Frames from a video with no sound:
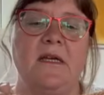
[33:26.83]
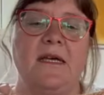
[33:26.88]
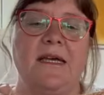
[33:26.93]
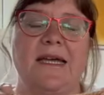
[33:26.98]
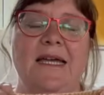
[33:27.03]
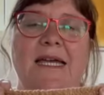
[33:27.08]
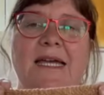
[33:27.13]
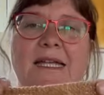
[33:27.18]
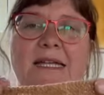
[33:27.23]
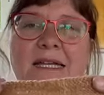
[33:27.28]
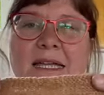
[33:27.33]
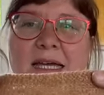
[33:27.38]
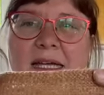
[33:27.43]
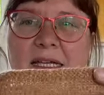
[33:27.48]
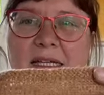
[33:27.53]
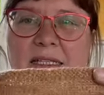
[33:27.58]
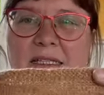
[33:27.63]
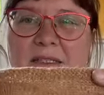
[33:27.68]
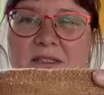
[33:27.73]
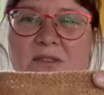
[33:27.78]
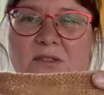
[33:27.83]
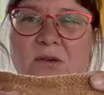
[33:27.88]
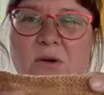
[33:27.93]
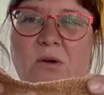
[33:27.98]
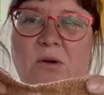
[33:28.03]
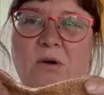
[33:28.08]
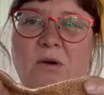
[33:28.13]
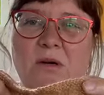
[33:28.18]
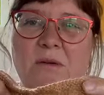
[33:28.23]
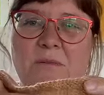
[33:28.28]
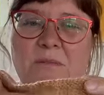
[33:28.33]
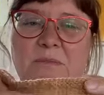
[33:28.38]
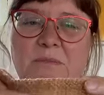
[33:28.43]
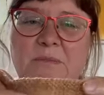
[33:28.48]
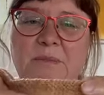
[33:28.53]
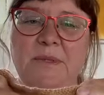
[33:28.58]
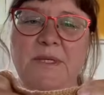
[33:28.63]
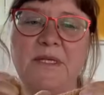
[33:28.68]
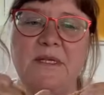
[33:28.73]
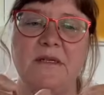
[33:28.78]
And I saw a
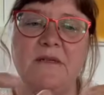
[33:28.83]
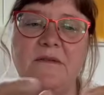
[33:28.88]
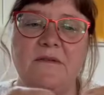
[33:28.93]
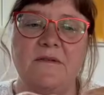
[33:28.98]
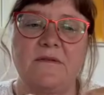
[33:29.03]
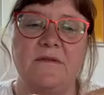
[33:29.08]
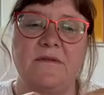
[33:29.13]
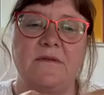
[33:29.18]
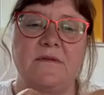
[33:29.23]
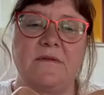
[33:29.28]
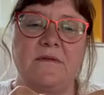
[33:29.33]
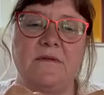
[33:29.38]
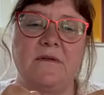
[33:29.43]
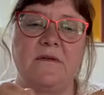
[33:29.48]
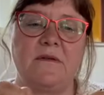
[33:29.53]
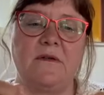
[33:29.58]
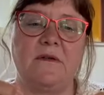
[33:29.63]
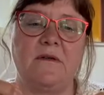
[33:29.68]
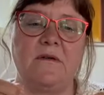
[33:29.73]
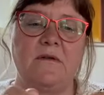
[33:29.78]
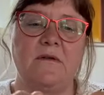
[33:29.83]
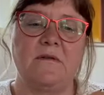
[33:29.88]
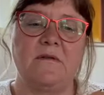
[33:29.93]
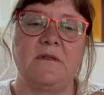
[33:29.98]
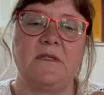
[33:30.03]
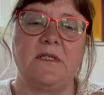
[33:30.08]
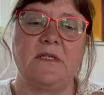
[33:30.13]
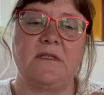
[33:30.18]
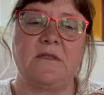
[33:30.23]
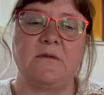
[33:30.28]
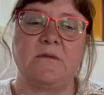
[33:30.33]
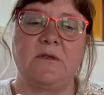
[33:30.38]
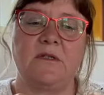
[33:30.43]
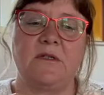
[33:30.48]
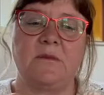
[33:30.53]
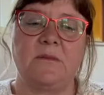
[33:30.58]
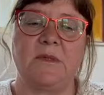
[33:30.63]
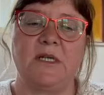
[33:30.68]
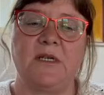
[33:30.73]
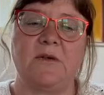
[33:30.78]
bit of, oh, there's one
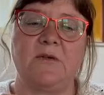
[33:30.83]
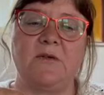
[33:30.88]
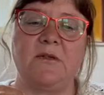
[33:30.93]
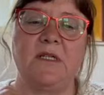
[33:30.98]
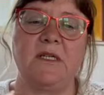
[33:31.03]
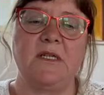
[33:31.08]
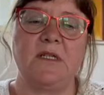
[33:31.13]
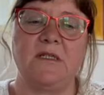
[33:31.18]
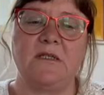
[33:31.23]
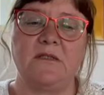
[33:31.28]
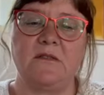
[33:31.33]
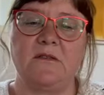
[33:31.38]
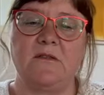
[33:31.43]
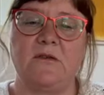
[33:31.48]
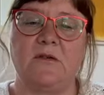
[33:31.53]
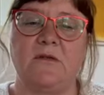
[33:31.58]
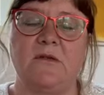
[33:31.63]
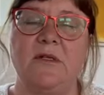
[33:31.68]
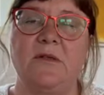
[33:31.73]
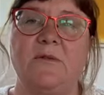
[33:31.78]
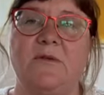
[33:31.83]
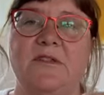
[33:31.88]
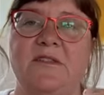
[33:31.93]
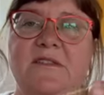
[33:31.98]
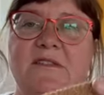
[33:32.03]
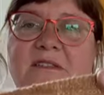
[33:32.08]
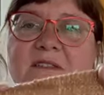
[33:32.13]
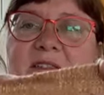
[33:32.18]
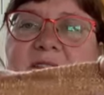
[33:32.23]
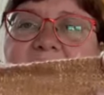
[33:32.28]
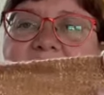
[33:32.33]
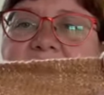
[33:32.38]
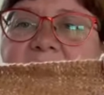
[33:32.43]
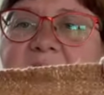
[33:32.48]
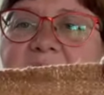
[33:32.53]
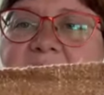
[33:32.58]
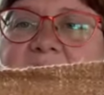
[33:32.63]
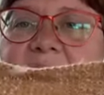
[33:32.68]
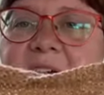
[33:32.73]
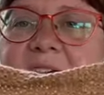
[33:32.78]
of my own hairs. No, it was the
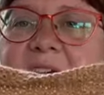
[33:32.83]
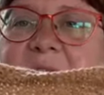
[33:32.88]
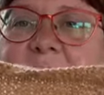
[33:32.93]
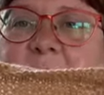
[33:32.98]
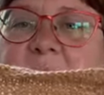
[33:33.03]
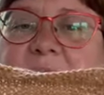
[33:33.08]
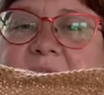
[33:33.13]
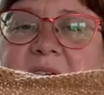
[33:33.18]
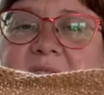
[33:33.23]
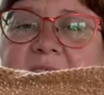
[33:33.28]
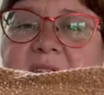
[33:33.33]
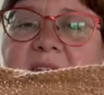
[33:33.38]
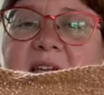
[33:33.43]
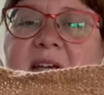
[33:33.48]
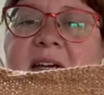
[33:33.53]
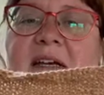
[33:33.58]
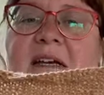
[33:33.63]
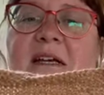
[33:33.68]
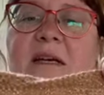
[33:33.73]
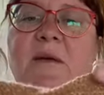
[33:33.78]
alpaca hair.